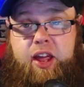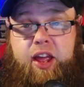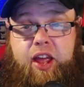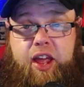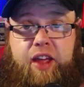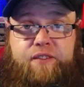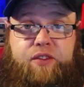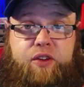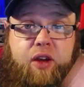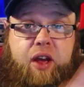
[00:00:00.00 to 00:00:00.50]

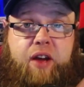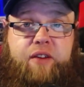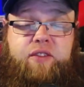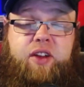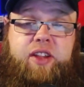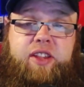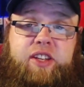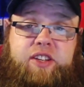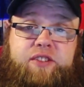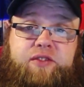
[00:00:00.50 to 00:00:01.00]
If you have
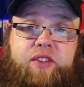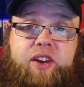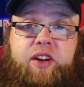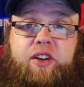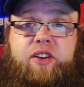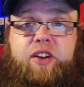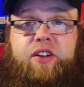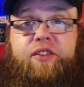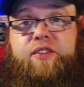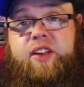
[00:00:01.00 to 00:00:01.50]
liked this
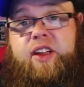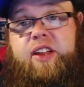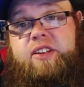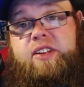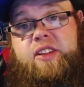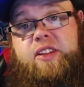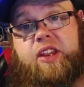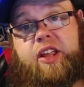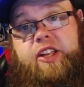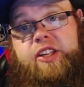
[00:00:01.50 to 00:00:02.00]
video, don't forget to
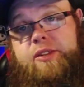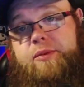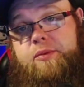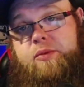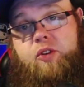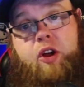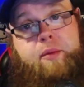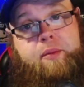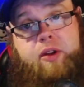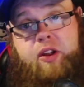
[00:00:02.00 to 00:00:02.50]
hit the like,
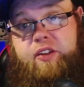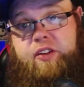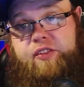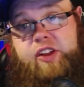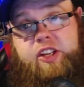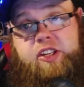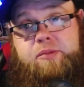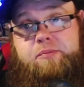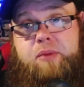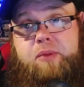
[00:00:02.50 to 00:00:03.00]
subscribe and
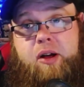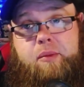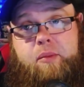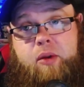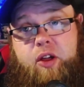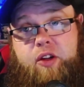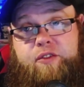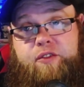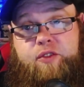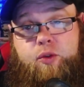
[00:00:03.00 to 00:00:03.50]
notification button
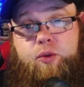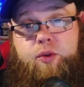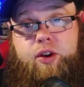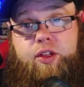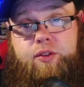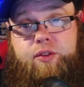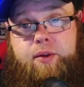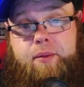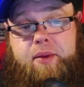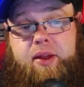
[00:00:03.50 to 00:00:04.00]
below for all
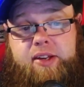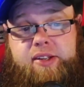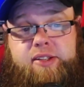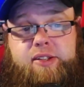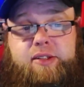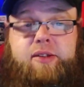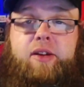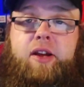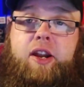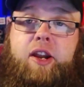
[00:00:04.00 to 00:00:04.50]
other
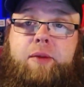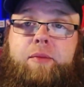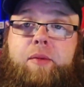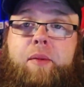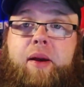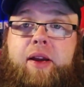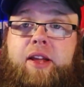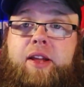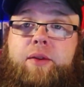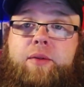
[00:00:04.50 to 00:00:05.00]
updates. And I'll be
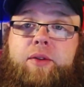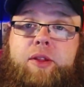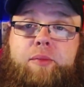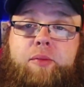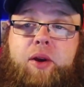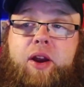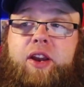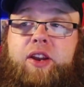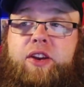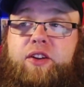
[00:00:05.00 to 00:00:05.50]
back here with a
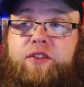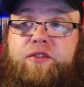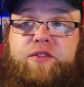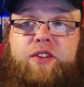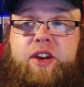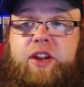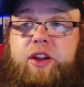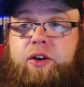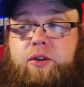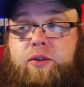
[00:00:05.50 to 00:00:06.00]
brand new
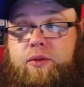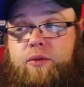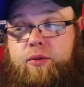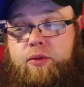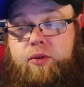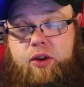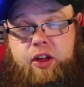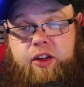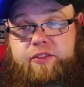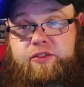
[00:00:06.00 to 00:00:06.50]
video
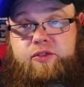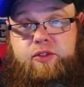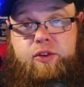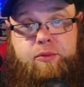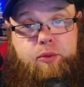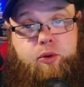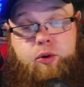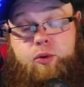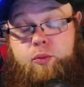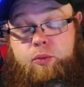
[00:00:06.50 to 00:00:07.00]
or live
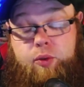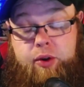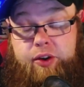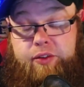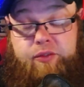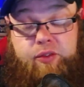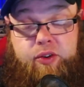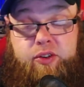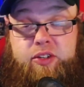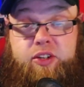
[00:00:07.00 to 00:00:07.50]
stream or
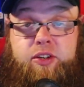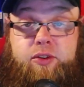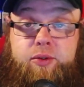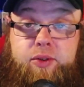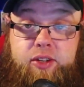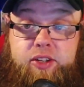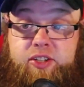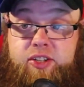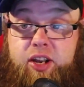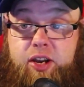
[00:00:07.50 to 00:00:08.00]
whatever else I do
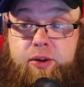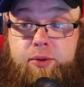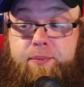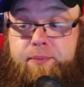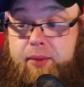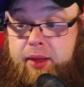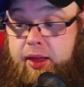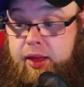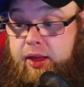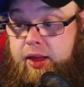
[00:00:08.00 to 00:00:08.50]
on this channel.
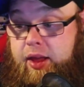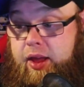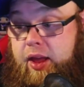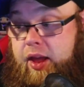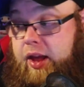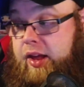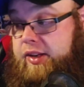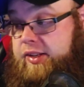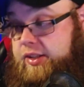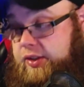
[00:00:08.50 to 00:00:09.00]

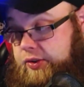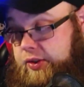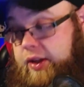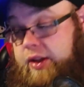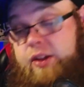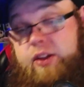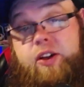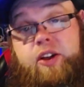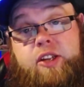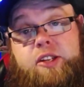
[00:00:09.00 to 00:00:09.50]
Until
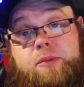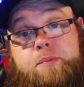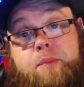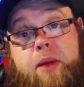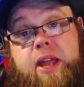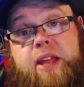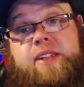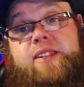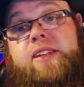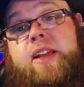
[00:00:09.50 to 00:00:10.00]
then, guys,
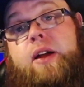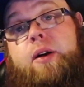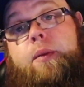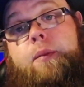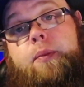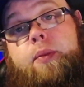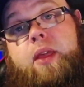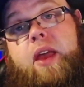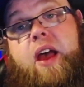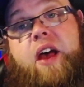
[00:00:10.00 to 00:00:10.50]
peace out,
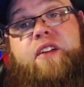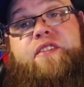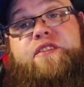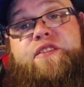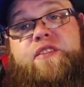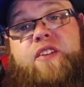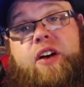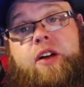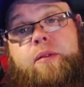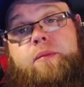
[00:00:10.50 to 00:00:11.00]
have
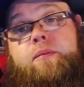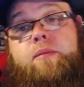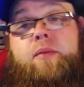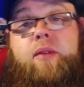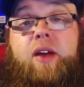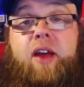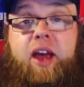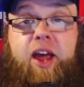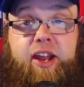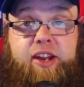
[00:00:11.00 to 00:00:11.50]
fun,
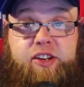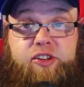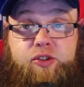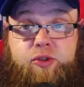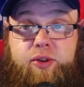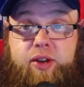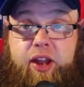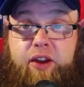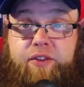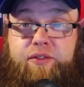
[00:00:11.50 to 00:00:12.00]
and
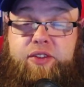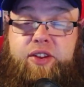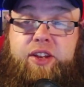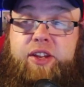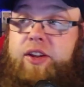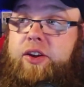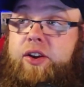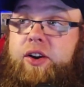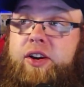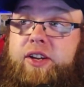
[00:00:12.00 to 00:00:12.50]
enjoy everything
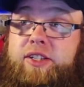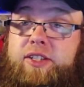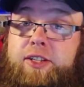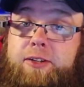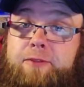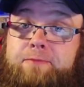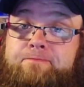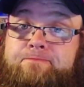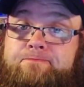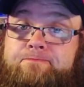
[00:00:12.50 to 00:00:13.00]
you guys do.